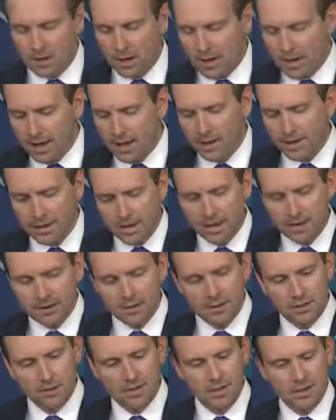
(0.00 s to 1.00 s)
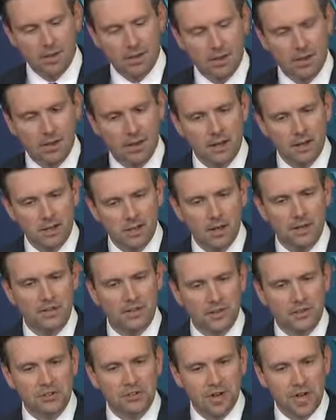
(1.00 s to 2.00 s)
that the United
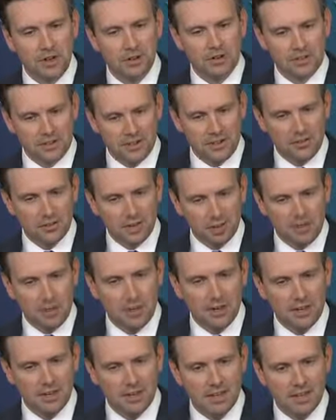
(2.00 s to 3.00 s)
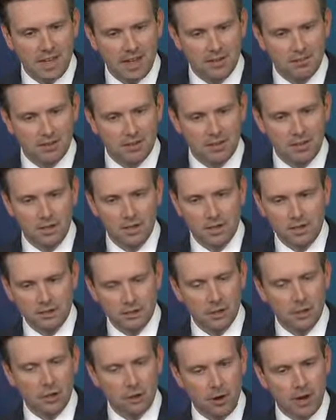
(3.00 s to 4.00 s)
States Congress is committed to the effort to
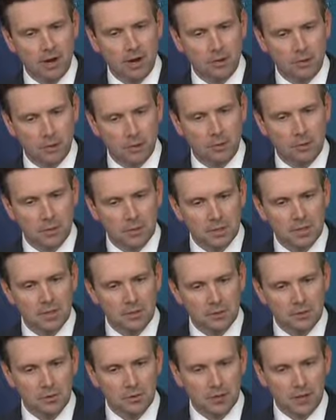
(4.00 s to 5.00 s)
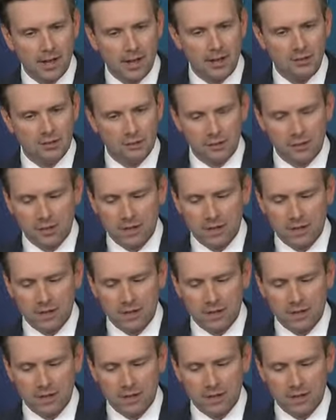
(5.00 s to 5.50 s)
degrade and ultimately destroy ISIL.